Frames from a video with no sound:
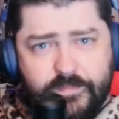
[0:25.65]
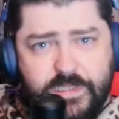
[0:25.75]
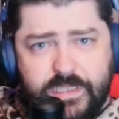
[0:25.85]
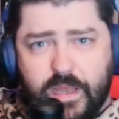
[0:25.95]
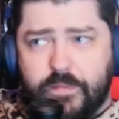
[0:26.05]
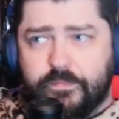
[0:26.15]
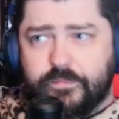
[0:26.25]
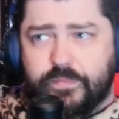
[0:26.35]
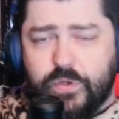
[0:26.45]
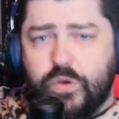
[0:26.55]
Some
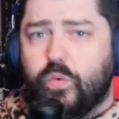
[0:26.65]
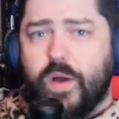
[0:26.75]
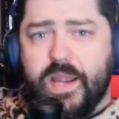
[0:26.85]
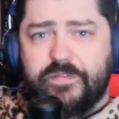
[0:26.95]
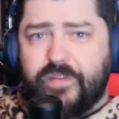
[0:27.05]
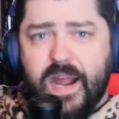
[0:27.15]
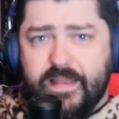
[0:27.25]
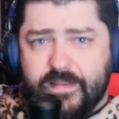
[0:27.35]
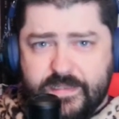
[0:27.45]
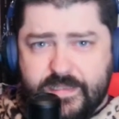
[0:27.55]
quite
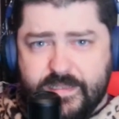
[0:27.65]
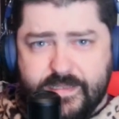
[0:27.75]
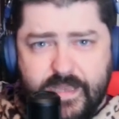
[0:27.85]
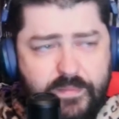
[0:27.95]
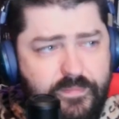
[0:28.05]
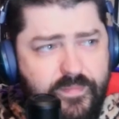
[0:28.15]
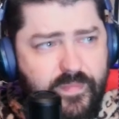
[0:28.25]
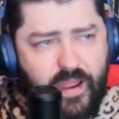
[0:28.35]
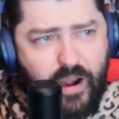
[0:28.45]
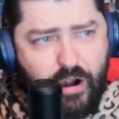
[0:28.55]
violent.
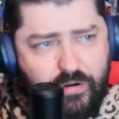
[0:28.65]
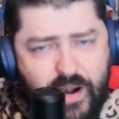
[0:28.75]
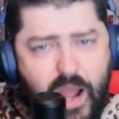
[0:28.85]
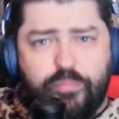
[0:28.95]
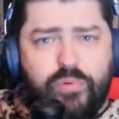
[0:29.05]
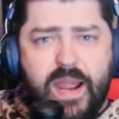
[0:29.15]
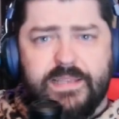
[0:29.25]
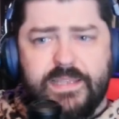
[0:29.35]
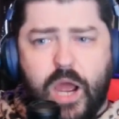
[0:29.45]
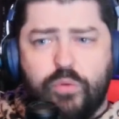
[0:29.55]
Some are an
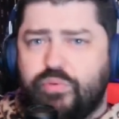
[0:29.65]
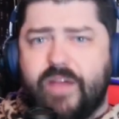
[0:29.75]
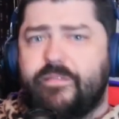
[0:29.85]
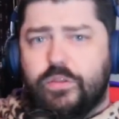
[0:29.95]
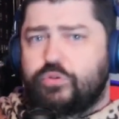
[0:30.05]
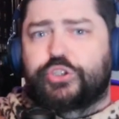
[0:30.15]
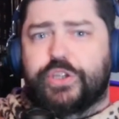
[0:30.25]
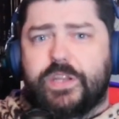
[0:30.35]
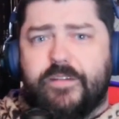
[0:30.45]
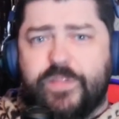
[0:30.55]
uprising, a
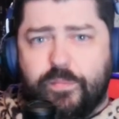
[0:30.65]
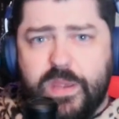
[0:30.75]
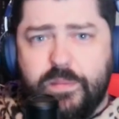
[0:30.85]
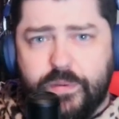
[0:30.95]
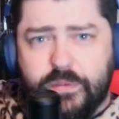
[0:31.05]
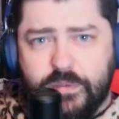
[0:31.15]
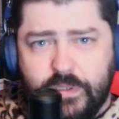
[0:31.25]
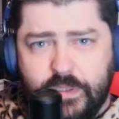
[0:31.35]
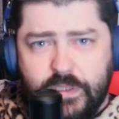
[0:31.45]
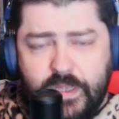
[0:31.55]
revolution of the people.
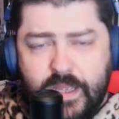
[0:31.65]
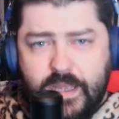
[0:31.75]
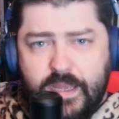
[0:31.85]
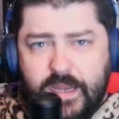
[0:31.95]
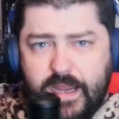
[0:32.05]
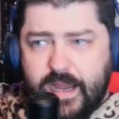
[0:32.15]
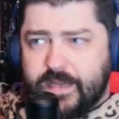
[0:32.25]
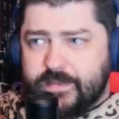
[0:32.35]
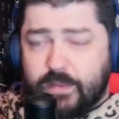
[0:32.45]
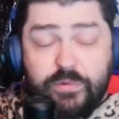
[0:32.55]

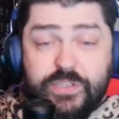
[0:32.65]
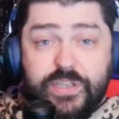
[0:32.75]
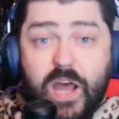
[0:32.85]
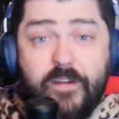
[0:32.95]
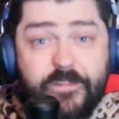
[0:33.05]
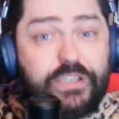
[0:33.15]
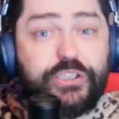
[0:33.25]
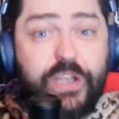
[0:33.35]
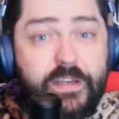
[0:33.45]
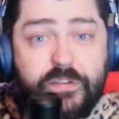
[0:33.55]
Some are soft and
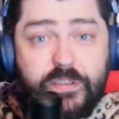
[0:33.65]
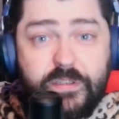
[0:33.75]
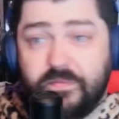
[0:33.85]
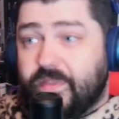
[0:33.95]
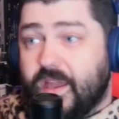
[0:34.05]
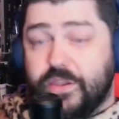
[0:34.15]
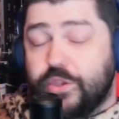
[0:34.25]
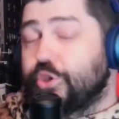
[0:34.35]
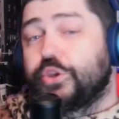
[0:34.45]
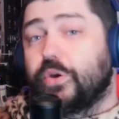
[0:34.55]
gentle, and
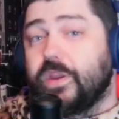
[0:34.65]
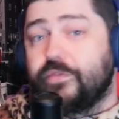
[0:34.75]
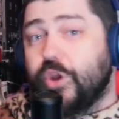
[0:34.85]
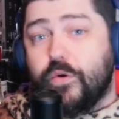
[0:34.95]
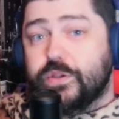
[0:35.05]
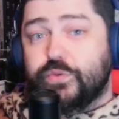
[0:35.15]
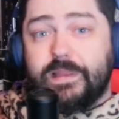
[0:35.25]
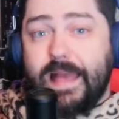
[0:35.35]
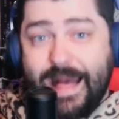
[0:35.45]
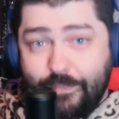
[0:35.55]
you don't even know what's
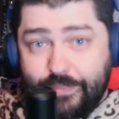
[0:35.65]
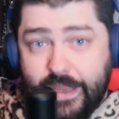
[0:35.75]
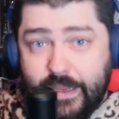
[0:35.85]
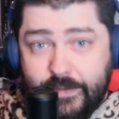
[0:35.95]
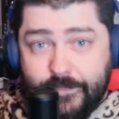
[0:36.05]
really happening.